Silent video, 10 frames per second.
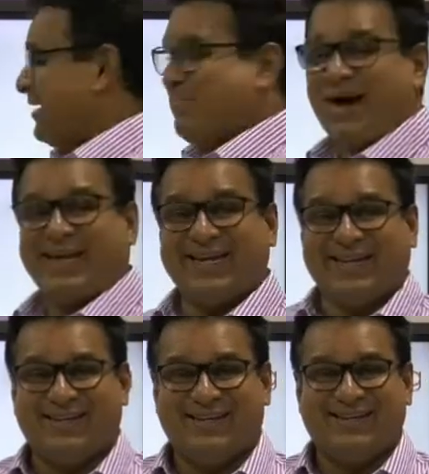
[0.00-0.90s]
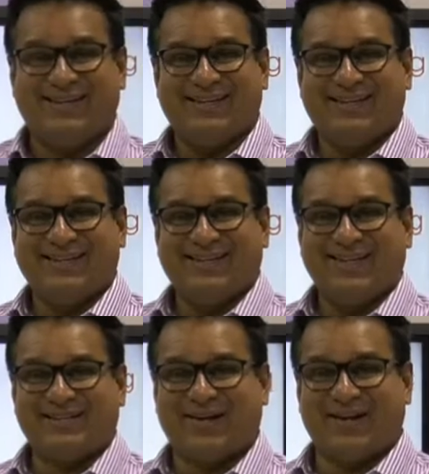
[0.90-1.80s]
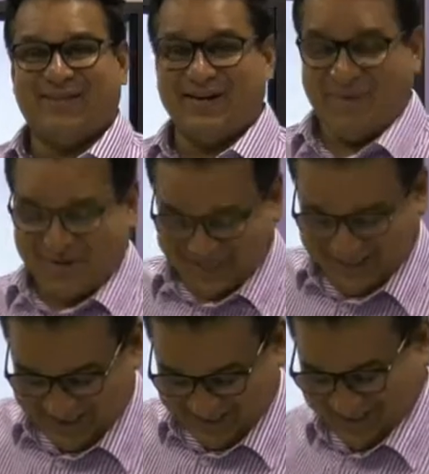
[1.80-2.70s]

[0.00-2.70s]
a monkey. That's funny, right? Monkey.